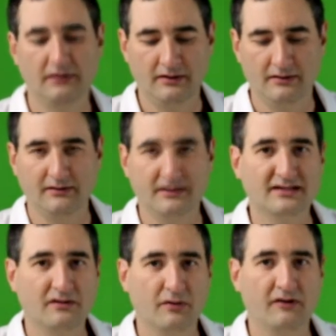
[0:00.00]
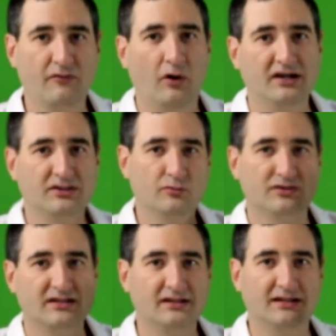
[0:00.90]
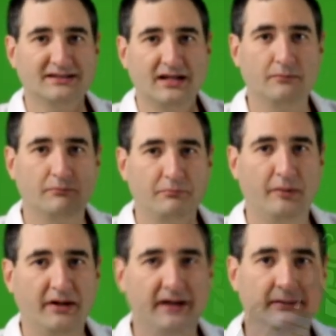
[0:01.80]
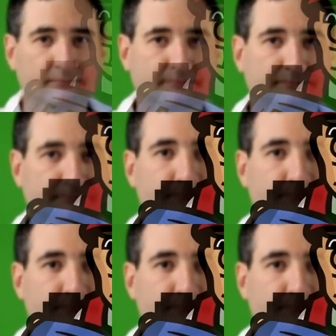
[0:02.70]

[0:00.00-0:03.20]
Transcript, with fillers: Thanks everybody for watching. We'll see you next time. Bye-bye.